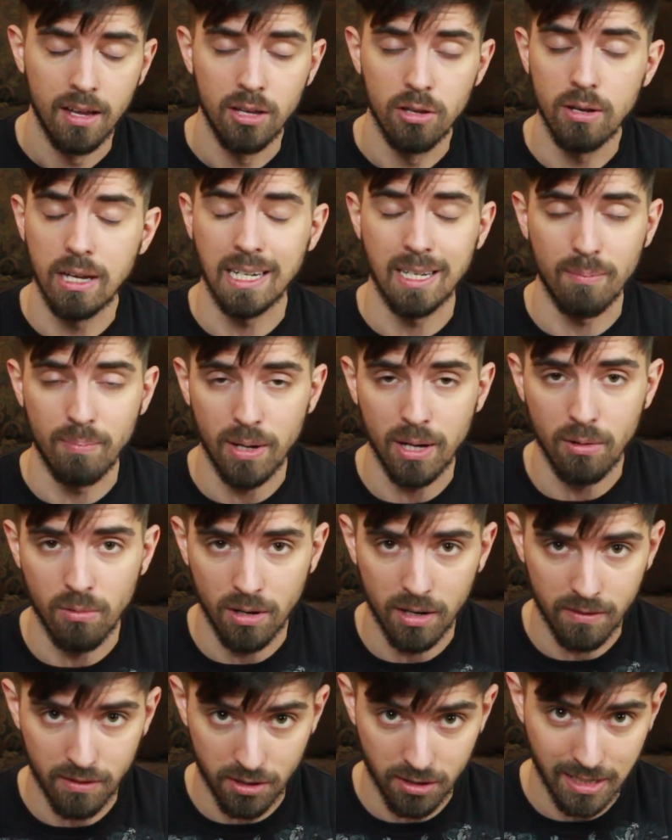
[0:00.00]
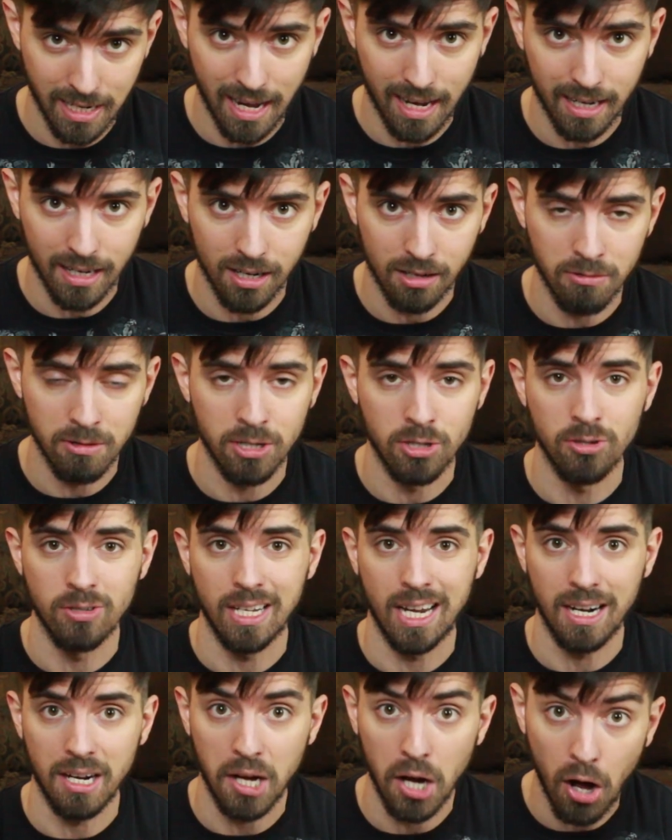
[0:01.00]
you get to pick one of your attacking creatures
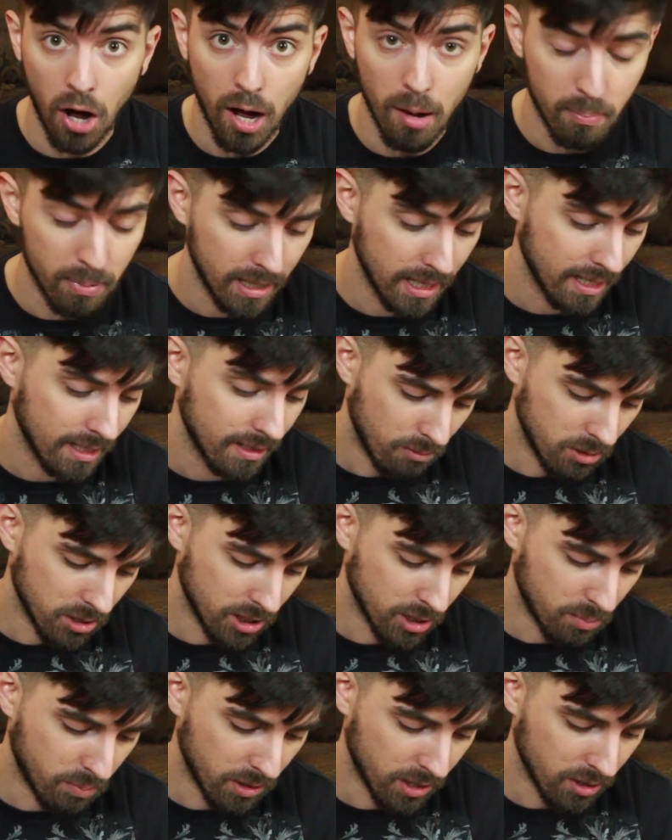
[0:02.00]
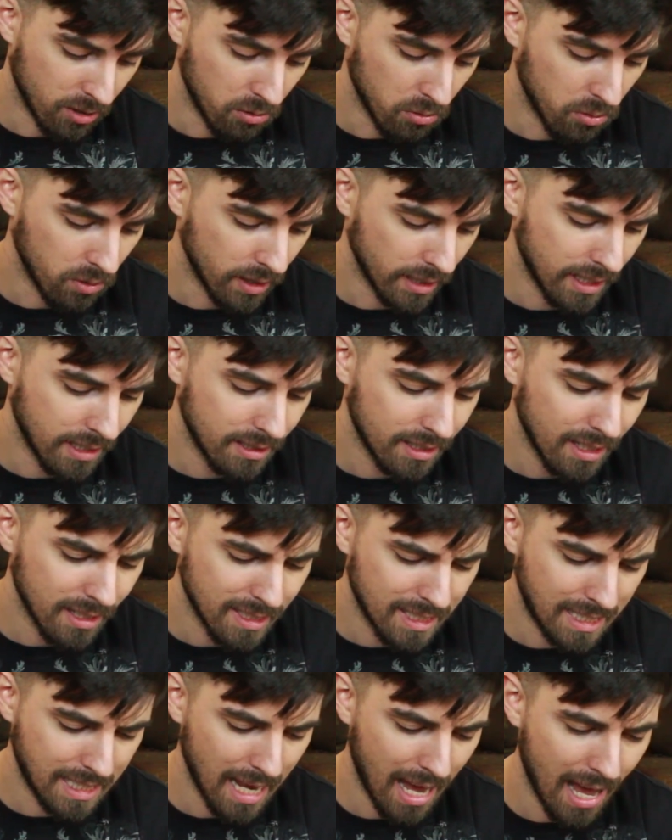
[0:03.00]
and copy it, which is pretty cool. And that's
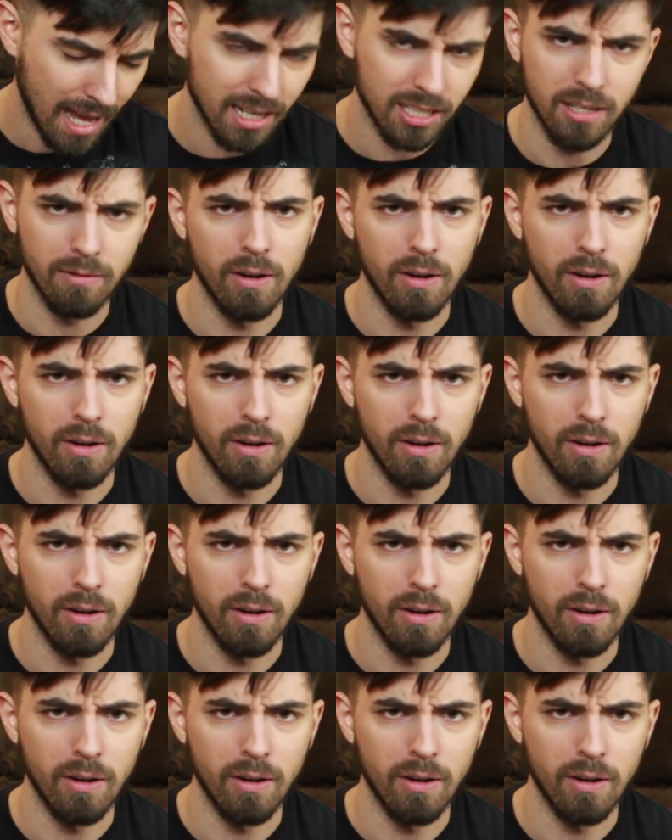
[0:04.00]
got dash.